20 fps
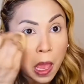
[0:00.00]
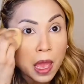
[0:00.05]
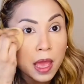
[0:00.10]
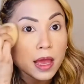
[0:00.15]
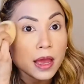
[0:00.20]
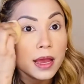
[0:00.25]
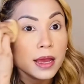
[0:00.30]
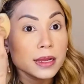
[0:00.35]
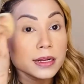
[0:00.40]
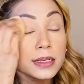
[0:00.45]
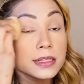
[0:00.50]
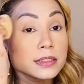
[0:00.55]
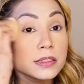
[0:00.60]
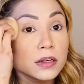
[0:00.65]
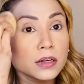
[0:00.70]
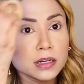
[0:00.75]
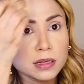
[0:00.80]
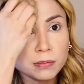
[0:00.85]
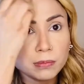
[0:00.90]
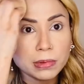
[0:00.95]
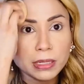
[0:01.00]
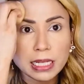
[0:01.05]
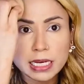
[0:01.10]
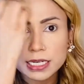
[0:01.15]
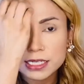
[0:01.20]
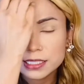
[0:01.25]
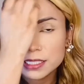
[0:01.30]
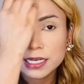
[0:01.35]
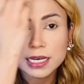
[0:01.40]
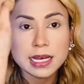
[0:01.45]
and it's gonna blend
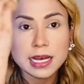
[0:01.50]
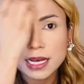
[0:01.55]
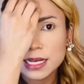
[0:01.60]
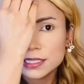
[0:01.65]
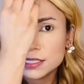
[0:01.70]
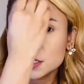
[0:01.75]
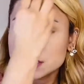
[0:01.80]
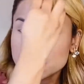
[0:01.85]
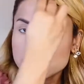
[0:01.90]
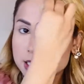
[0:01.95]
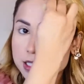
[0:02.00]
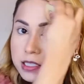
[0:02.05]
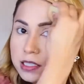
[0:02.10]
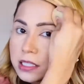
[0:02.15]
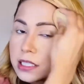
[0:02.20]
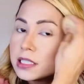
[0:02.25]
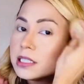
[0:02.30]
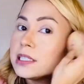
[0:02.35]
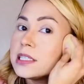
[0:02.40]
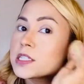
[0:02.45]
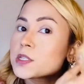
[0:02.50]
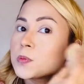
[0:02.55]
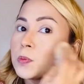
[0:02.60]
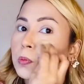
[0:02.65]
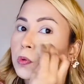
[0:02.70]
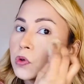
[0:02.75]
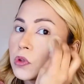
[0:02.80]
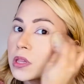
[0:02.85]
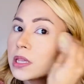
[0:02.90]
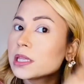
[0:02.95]
the edges really
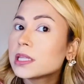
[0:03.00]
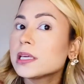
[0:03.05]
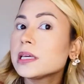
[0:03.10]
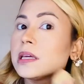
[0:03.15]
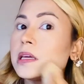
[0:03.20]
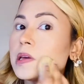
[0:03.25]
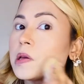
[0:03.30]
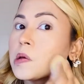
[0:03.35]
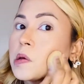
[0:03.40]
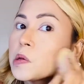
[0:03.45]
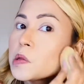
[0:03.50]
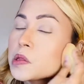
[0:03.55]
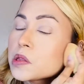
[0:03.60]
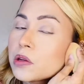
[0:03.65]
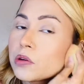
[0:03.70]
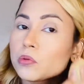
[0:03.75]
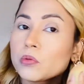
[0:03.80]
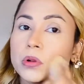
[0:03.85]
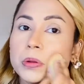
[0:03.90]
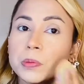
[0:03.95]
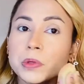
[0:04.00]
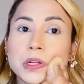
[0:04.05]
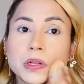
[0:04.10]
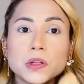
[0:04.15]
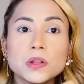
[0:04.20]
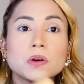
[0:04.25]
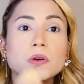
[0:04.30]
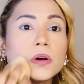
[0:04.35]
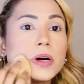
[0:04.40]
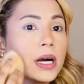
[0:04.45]
smoothly. There will be
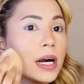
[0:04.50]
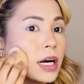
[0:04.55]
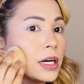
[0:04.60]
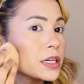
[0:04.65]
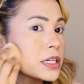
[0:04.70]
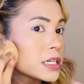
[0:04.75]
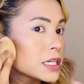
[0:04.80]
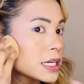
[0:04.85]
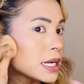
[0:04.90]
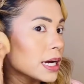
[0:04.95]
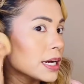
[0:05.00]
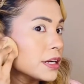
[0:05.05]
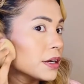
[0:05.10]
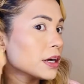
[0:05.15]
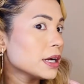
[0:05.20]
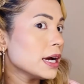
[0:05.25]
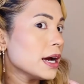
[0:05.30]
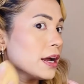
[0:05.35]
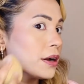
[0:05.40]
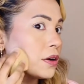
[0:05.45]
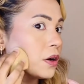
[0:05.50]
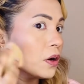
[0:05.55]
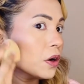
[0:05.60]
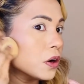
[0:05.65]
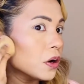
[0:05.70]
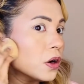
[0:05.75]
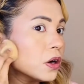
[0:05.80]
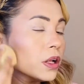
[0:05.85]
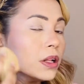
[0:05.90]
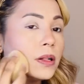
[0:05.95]
no harsh line at
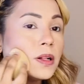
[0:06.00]
all.